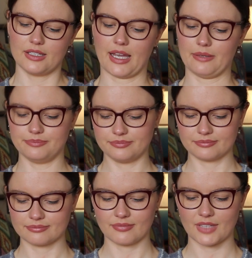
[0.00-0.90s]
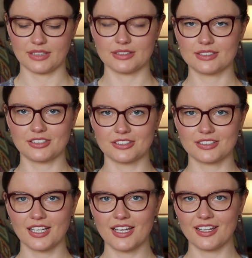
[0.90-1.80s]
yeah, that's
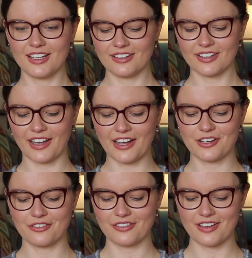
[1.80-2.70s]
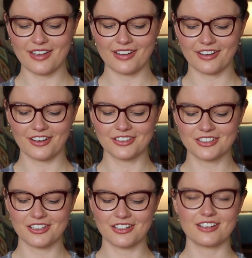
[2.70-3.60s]
just the kind of
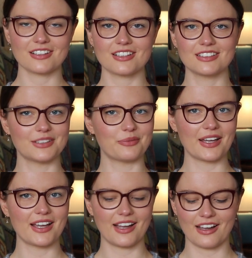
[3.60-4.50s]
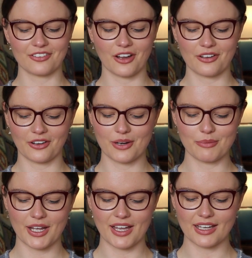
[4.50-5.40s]
constant debate I have going on
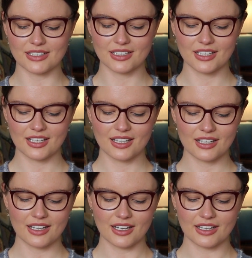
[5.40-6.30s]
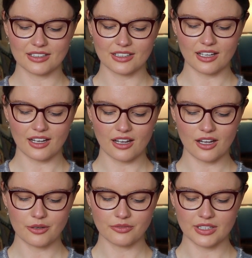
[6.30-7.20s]
in my head. And
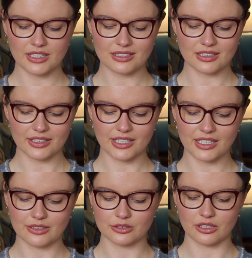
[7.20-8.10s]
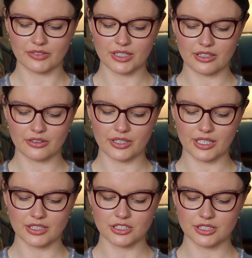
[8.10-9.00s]
hopefully these clicky needles aren't really
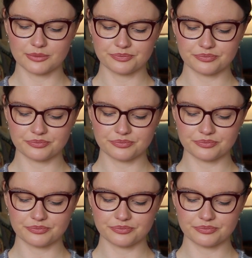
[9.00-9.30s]
annoying actually.